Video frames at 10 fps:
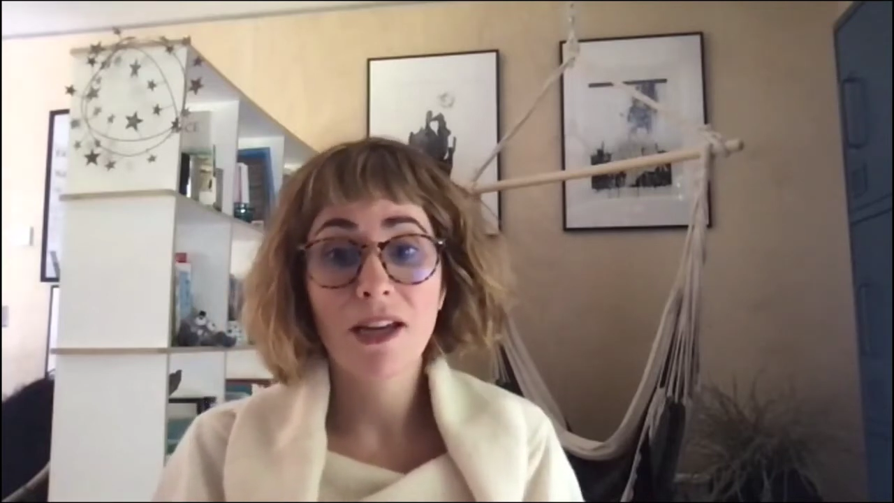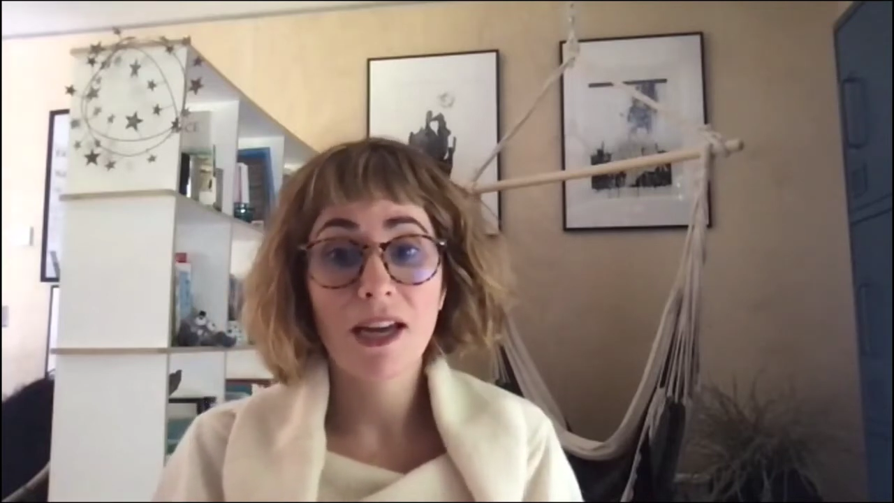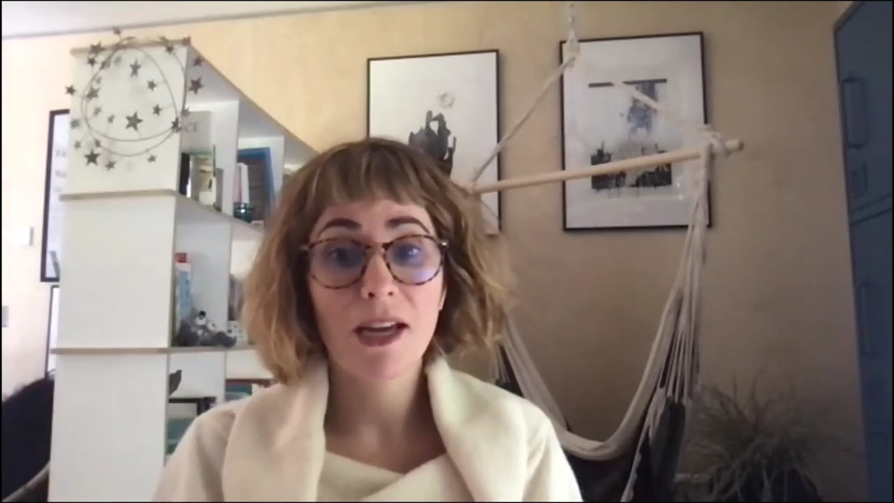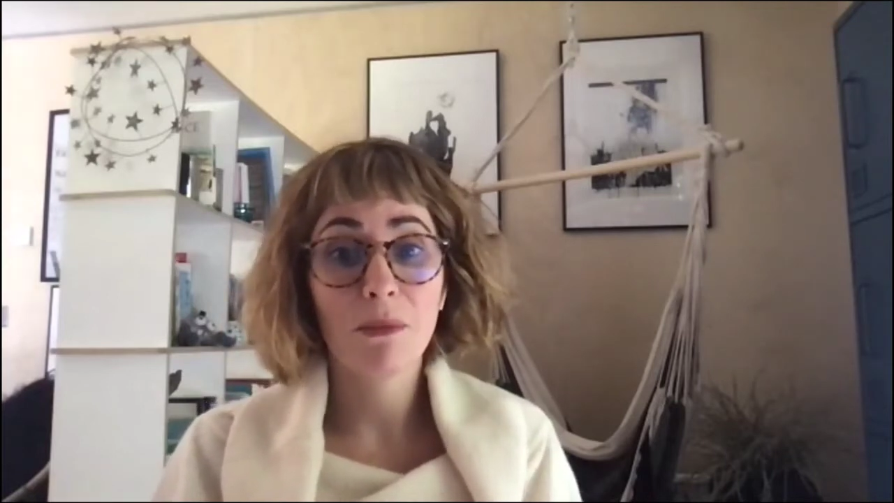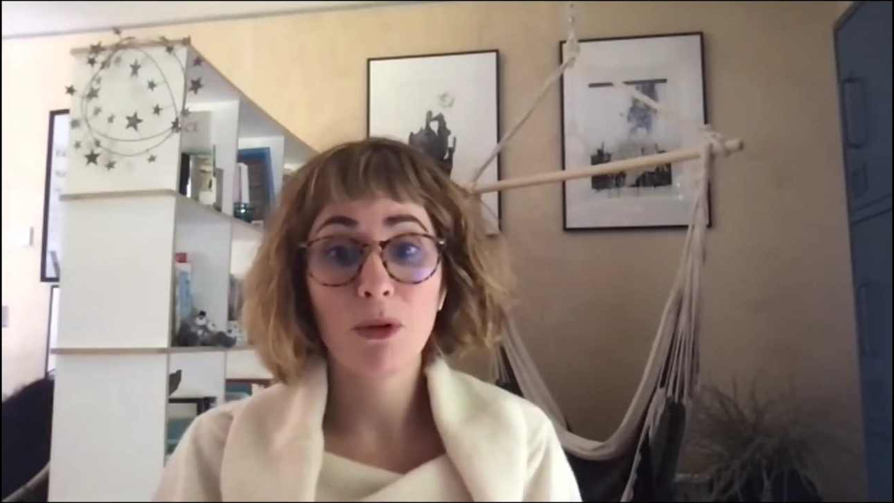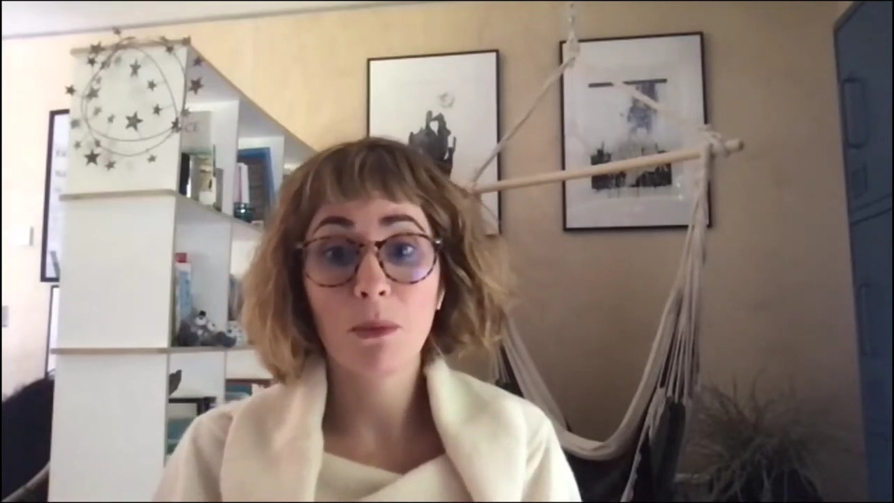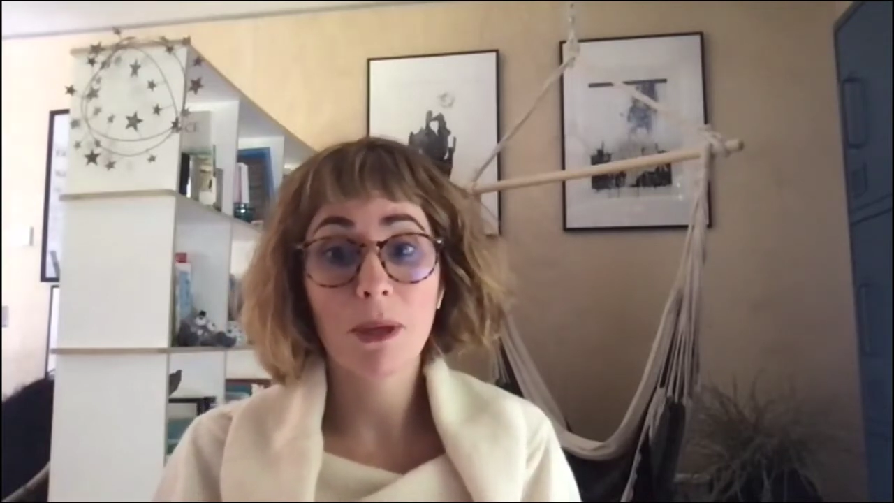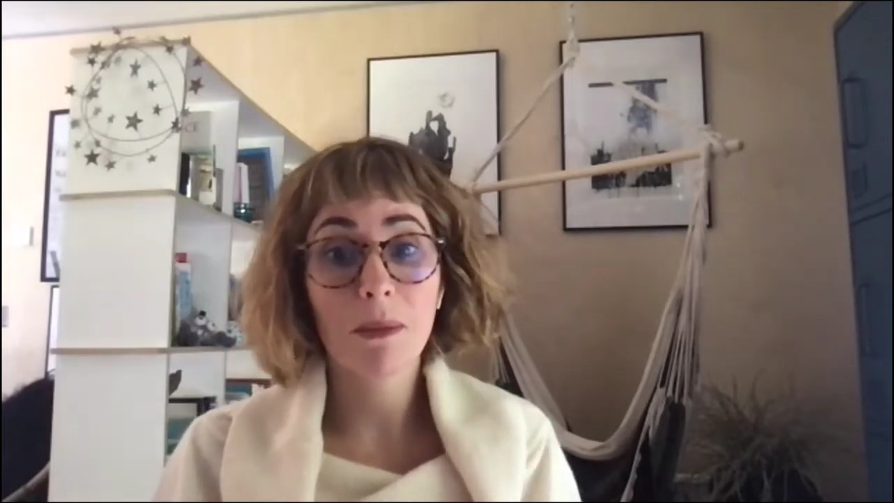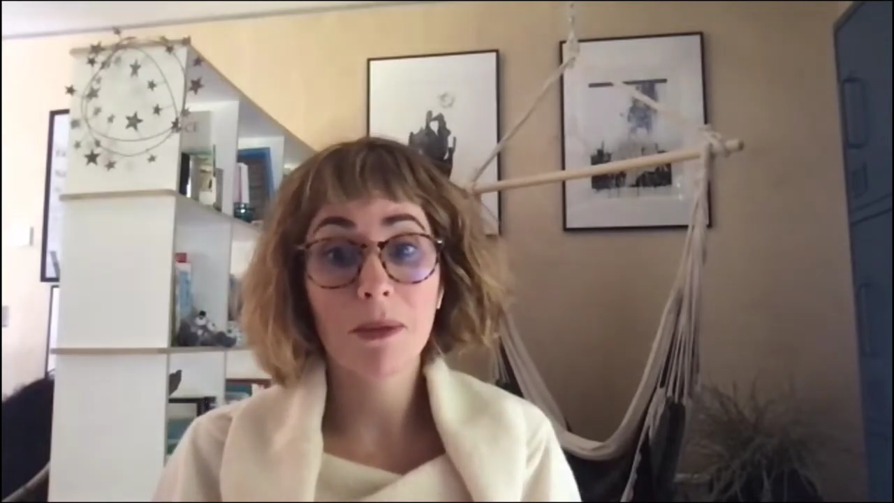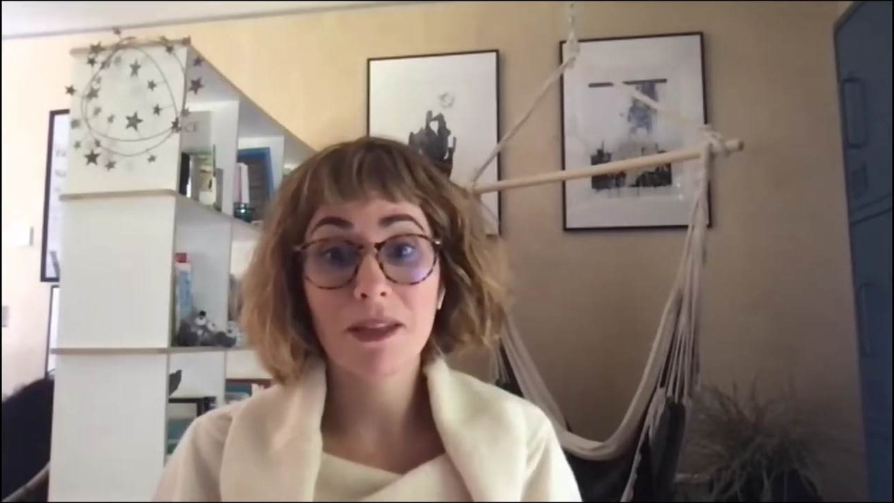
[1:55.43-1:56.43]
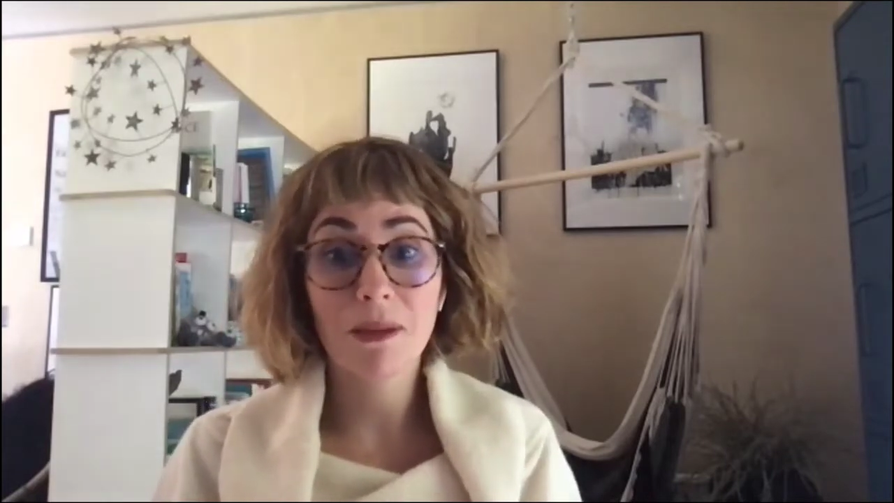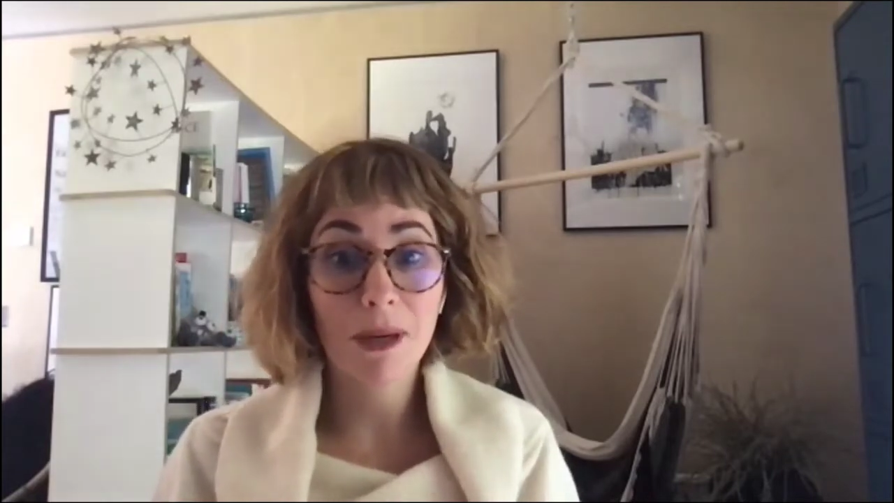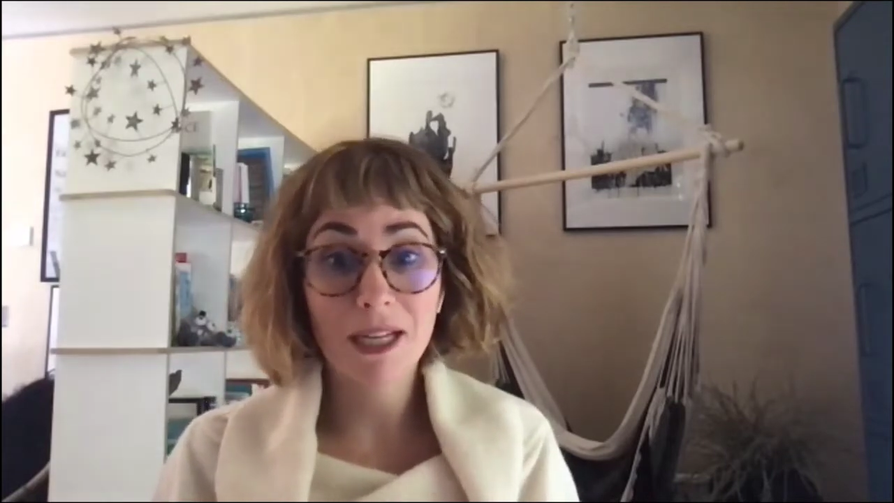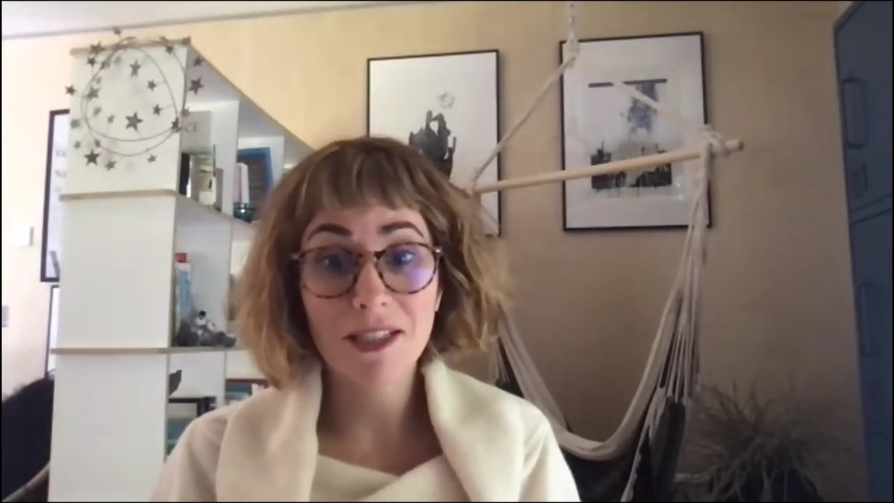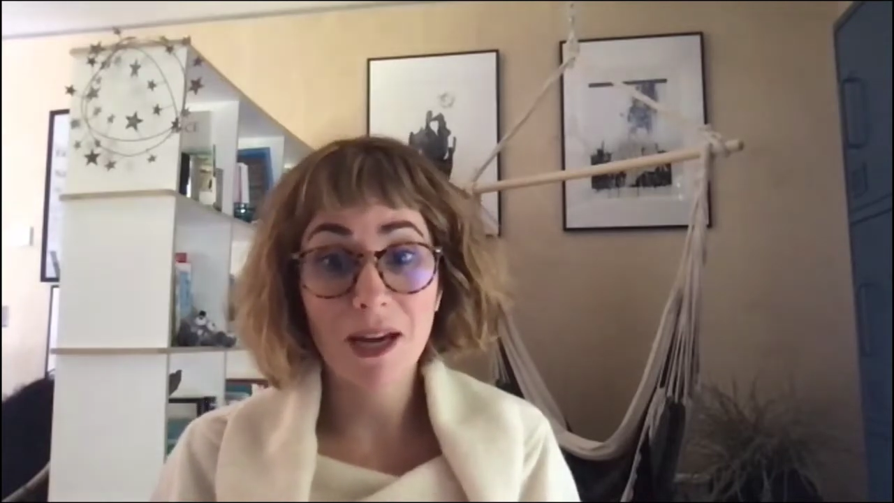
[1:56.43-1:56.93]
your baby the
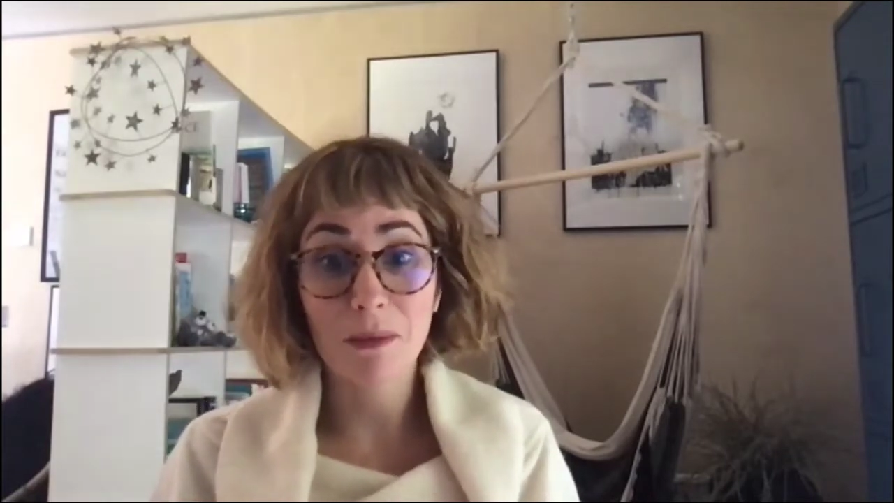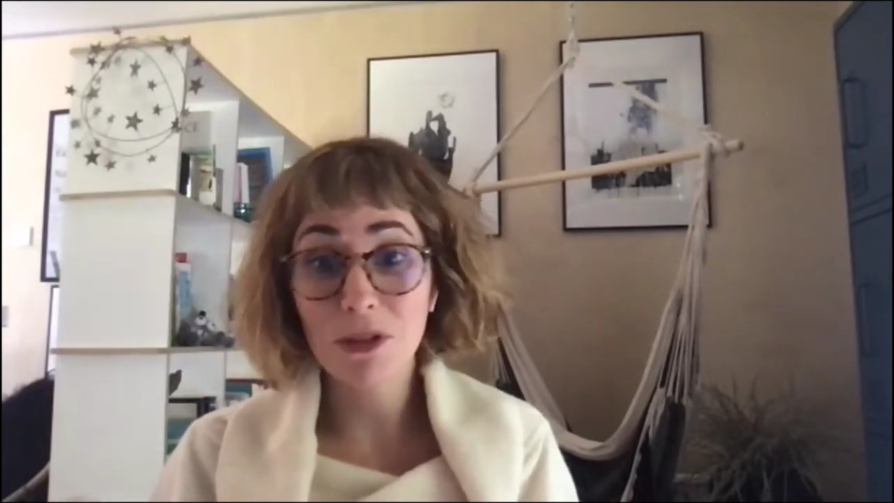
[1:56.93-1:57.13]
bedtime